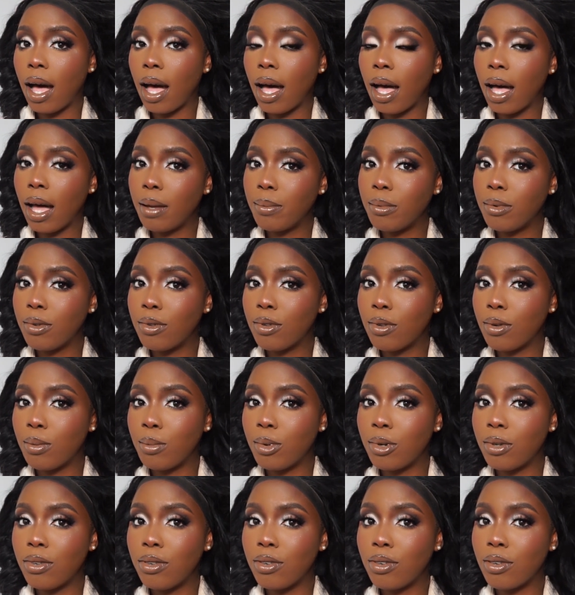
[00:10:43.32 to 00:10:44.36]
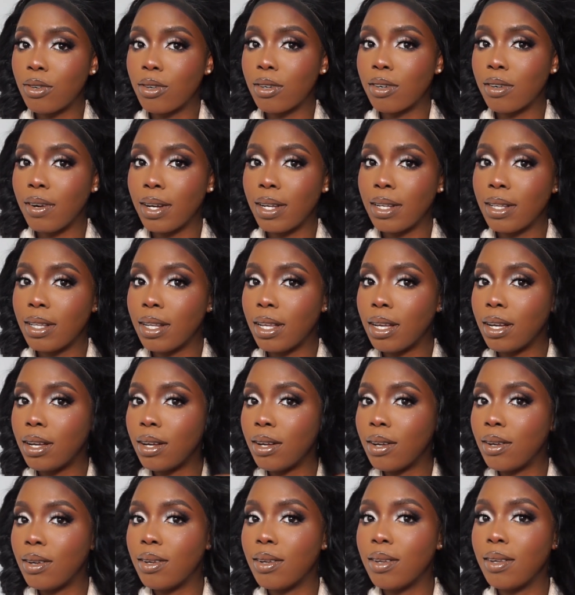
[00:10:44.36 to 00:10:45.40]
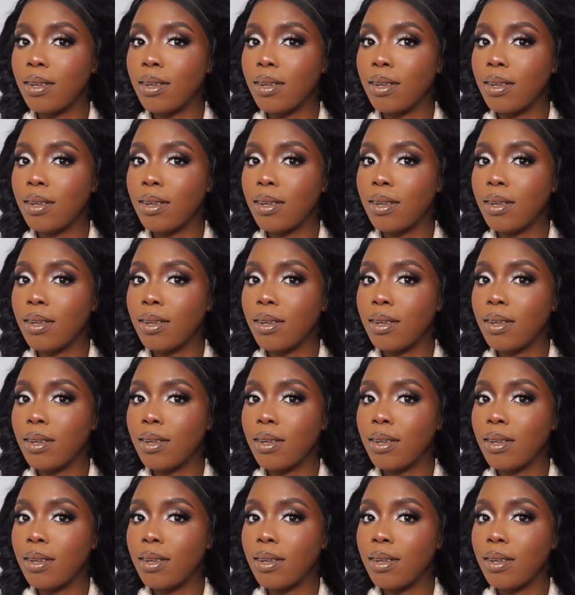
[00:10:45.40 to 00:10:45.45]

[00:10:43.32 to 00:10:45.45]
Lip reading: I'm in so much shock right now.